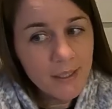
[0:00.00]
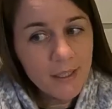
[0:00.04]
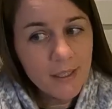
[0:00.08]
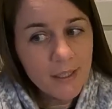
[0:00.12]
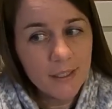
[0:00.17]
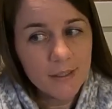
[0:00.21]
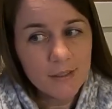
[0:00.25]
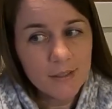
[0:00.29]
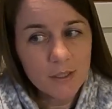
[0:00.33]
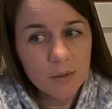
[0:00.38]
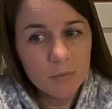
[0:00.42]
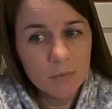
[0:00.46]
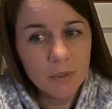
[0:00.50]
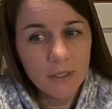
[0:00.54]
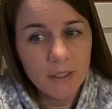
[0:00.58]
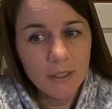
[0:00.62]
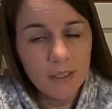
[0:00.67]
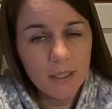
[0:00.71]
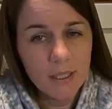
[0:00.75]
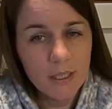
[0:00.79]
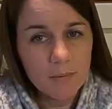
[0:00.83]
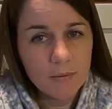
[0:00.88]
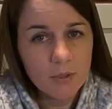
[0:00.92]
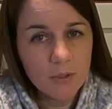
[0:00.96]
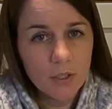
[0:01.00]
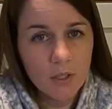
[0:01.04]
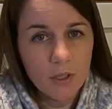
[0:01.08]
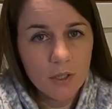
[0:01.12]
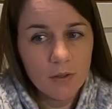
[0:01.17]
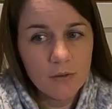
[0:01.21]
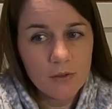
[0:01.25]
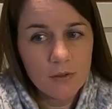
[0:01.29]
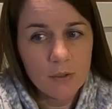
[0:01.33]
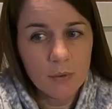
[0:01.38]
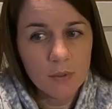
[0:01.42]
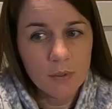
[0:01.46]
It's completely up to her
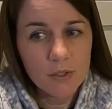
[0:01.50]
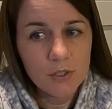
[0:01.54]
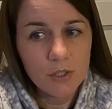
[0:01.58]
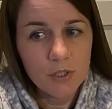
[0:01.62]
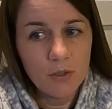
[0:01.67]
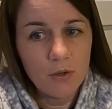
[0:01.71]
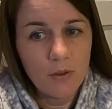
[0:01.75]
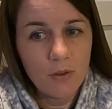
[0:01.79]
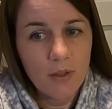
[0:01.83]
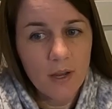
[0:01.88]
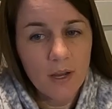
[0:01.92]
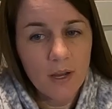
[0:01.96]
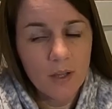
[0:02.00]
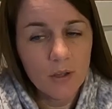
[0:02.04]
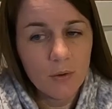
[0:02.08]
if she wants to do that.